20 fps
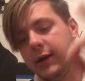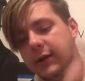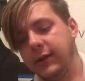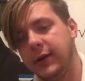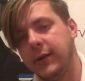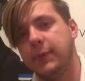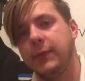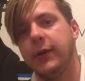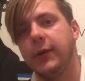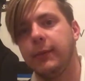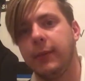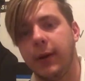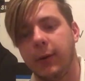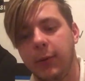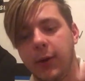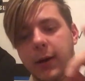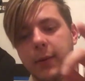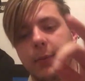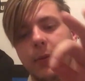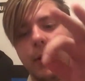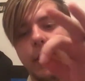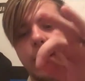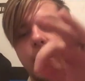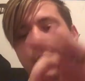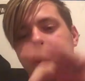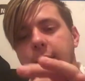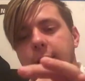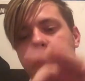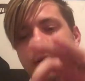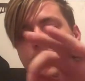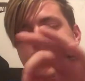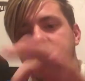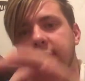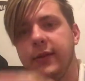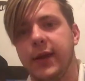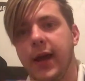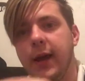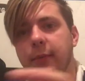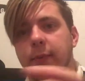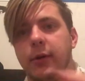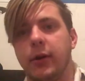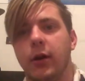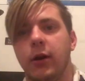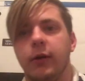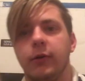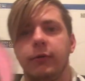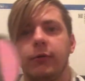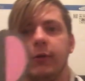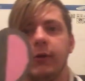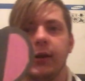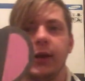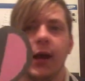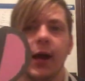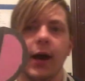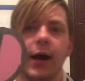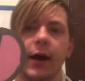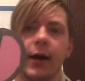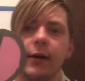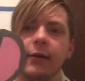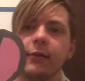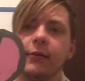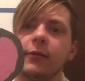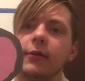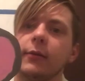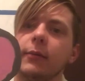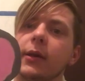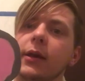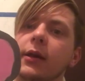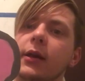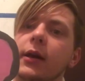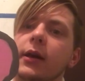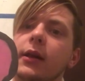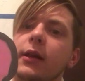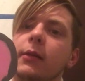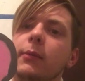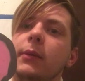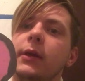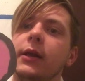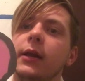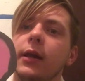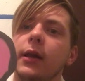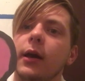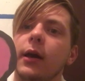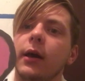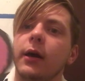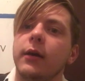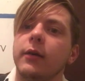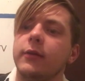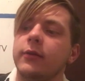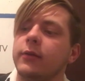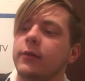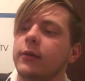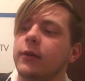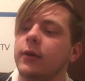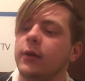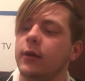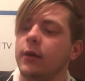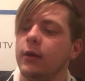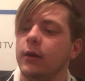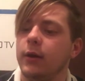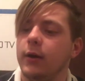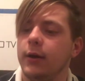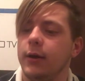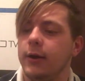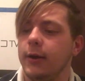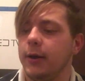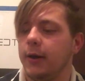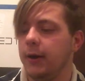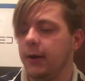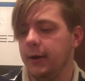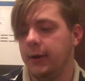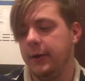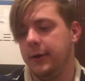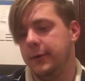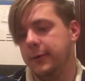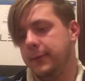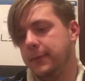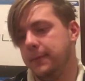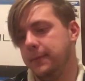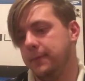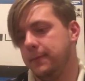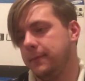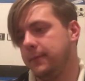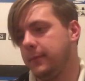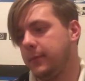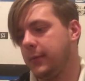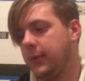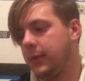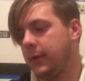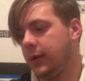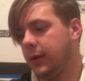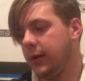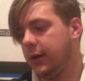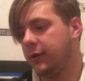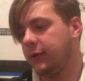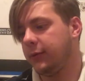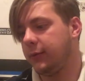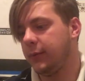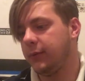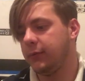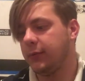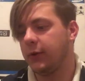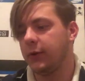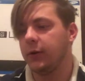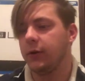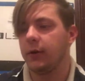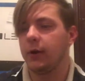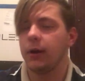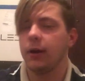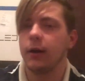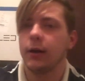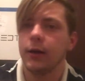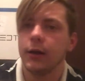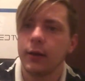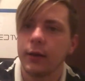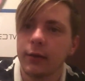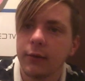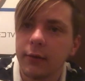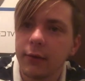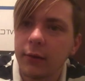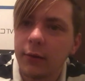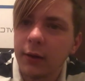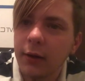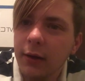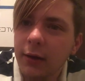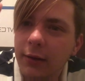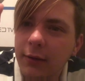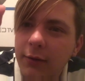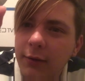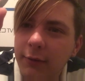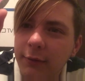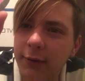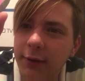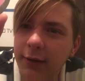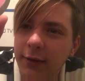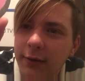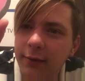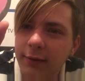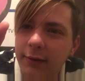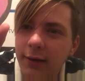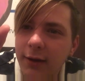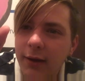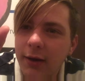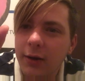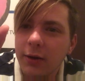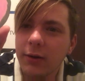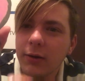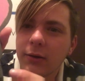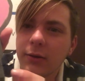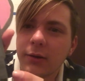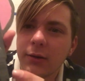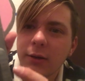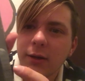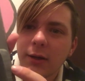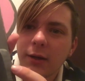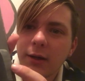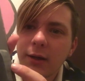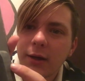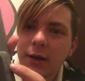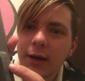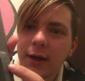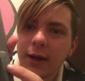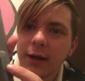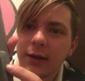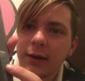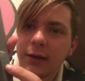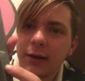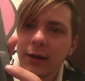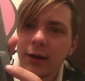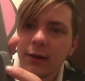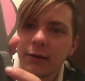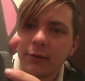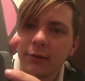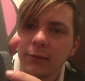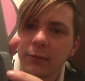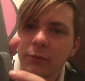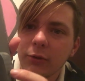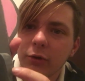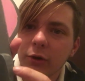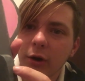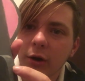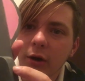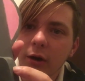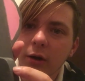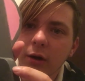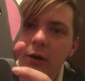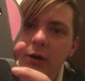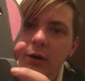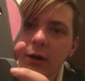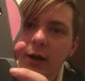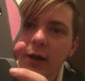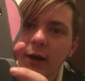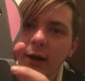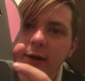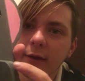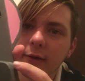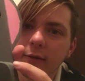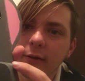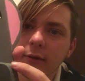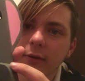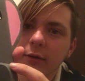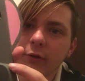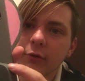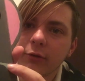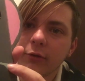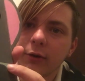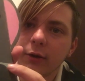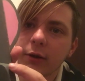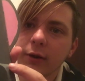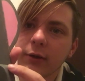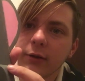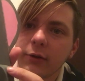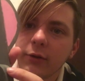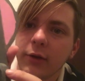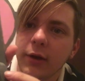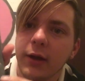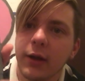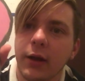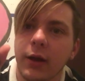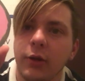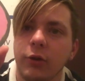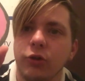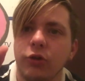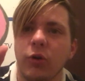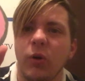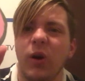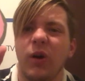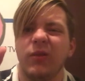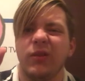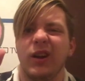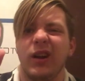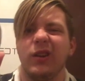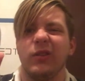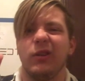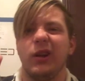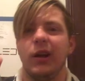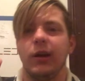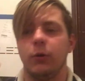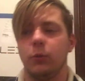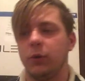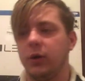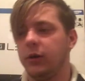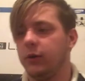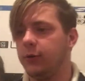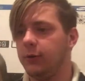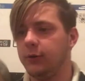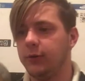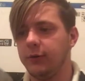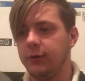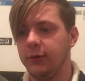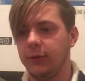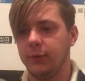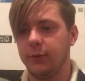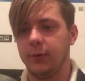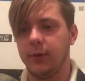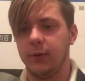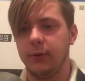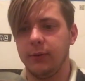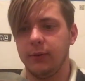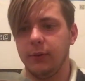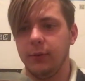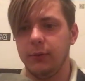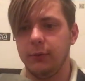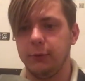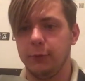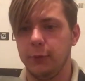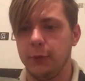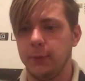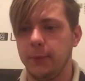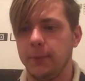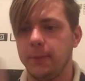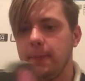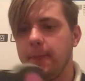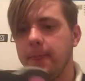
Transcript: dipped it in my white paint and just dabbed it on for the eyes to make kind of the beady eyes. I just went for a gray, and I don't know if you can tell, I did kind of some darker lines on the trunk to kind of show off kind of like wrinkles is what I was going for.